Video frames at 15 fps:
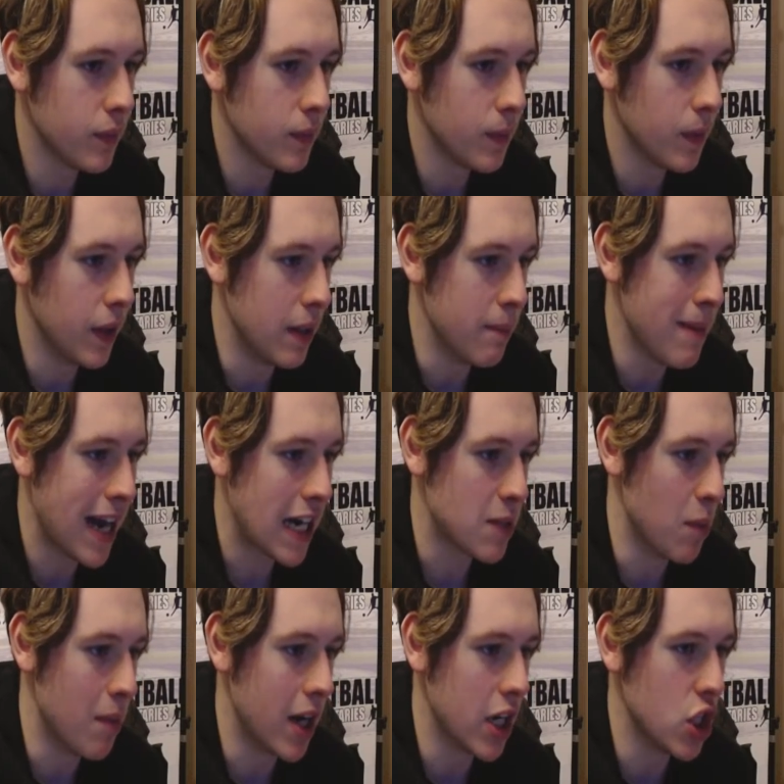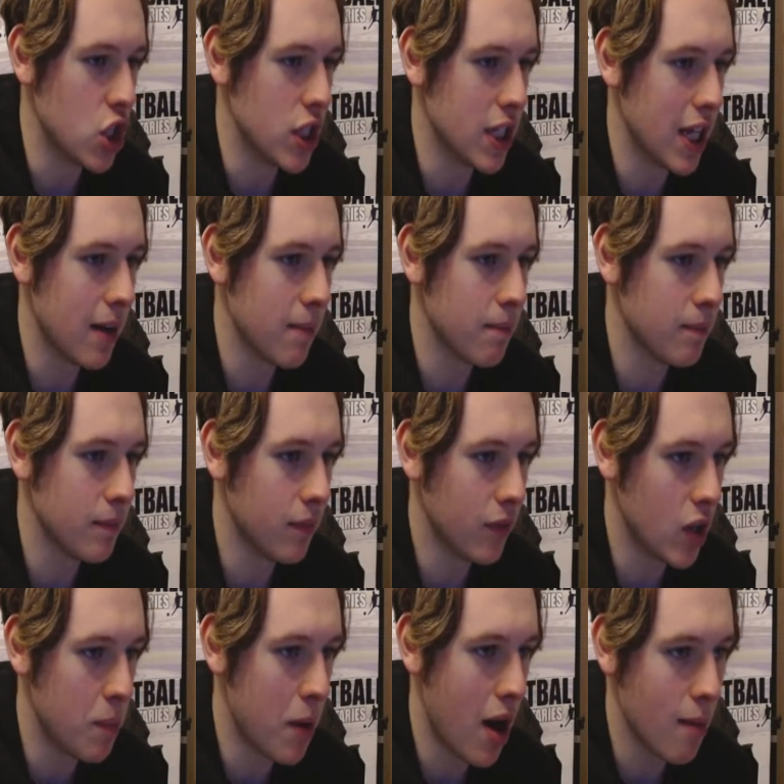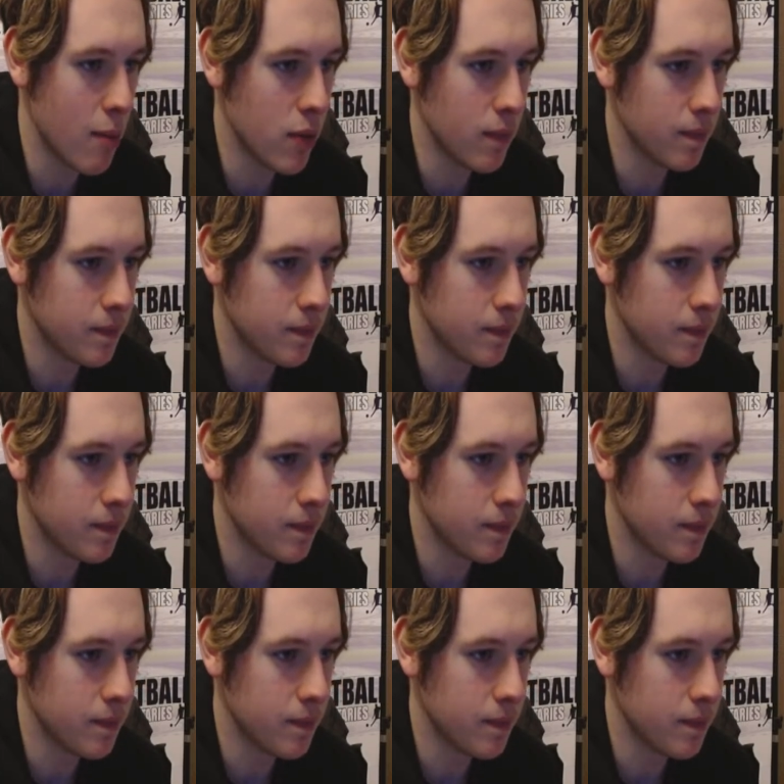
Need maximum energy in that department.